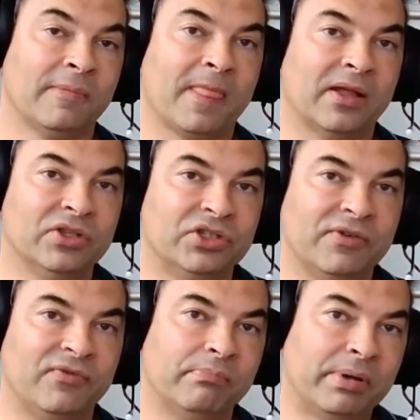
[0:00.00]
And there's
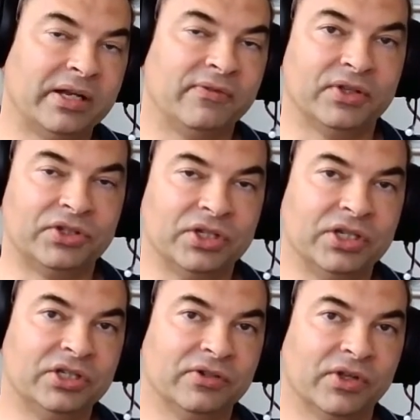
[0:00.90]
different benefits in
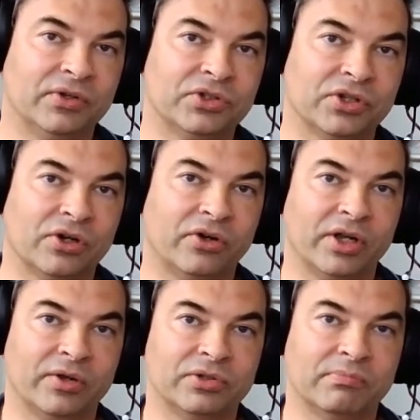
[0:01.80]
each of those scenarios and